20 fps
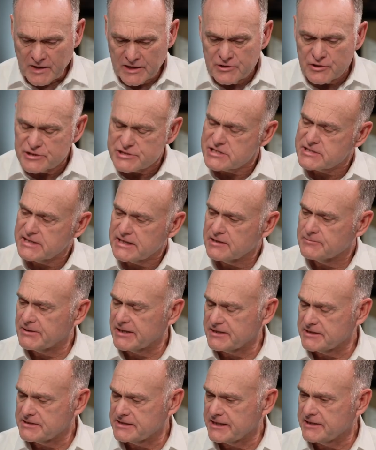I was thinking
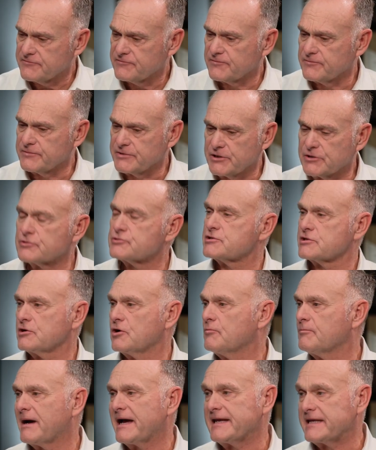about it, Dave, years
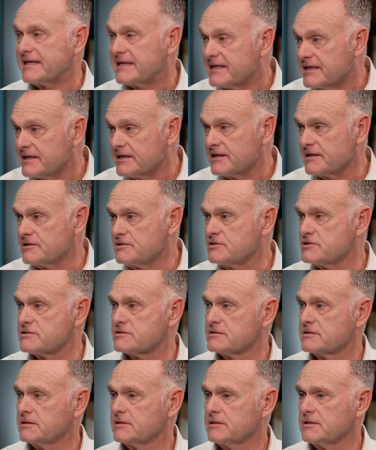ago, my
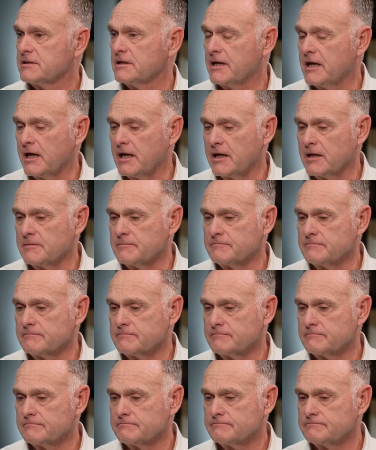kids,
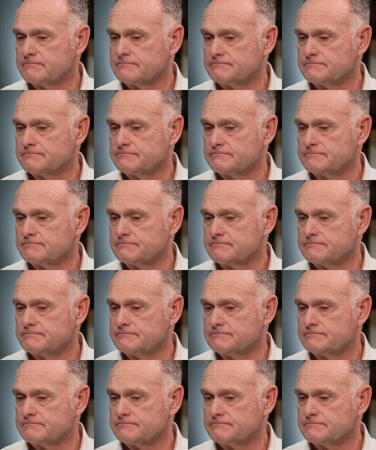actually,